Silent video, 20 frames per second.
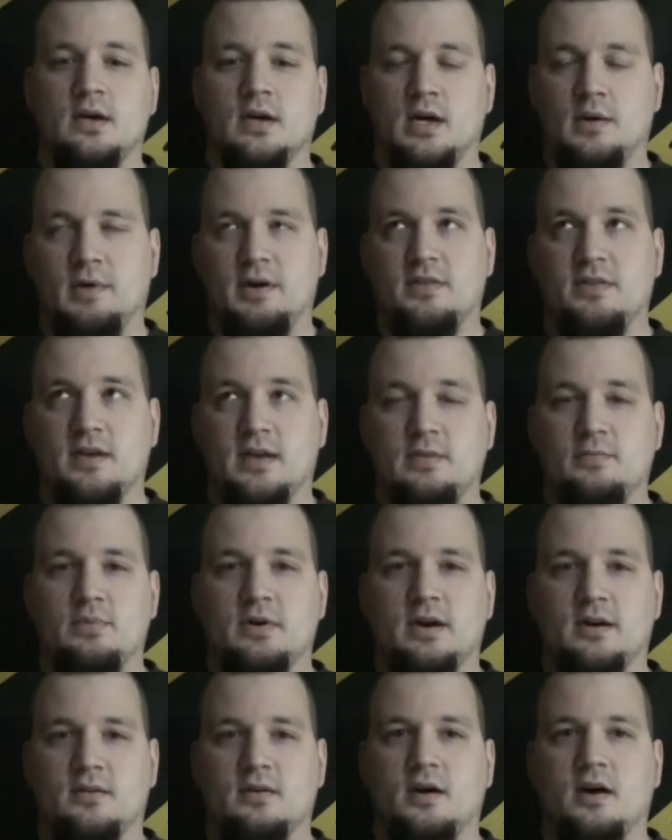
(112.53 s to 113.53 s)
Um, I think he
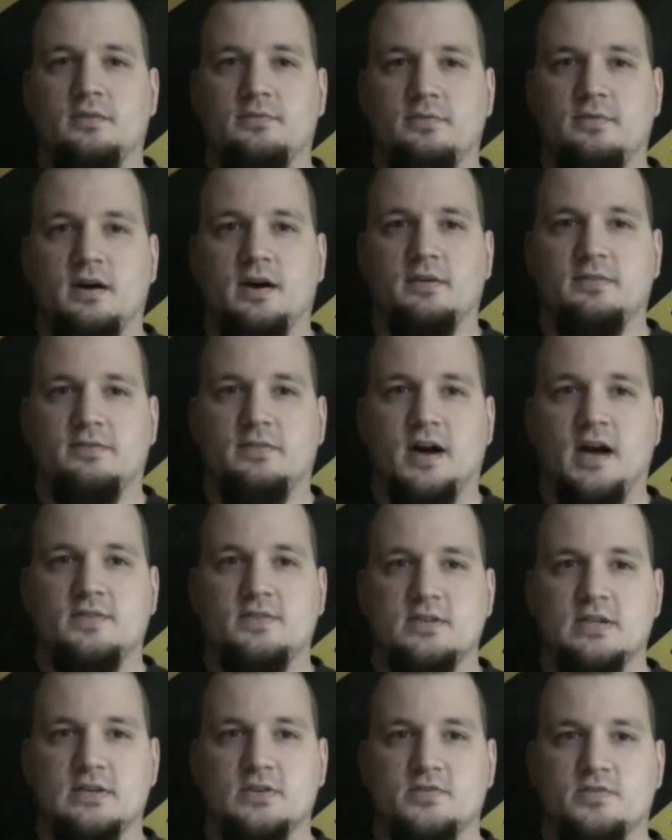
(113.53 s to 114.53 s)
picked off uh,
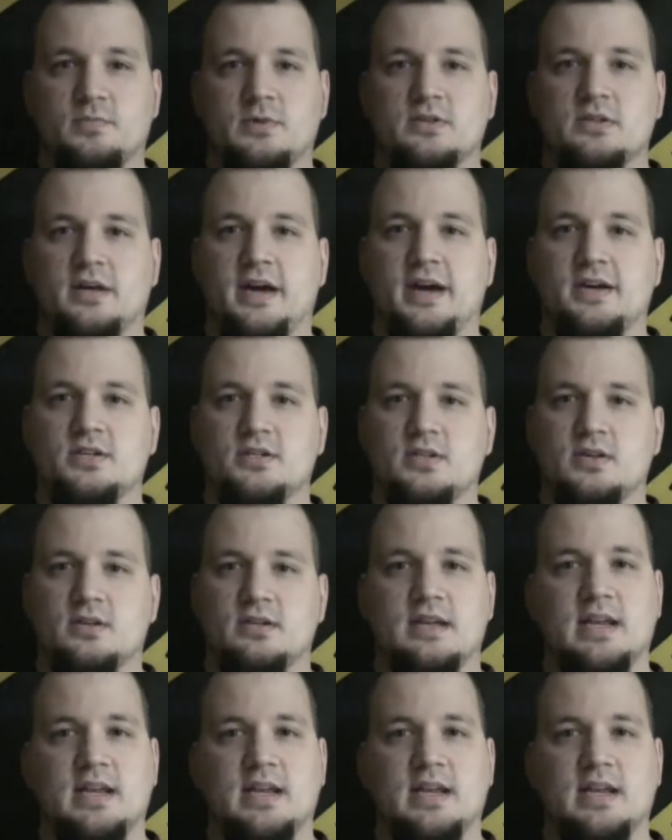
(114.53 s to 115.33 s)
five steals from us last year.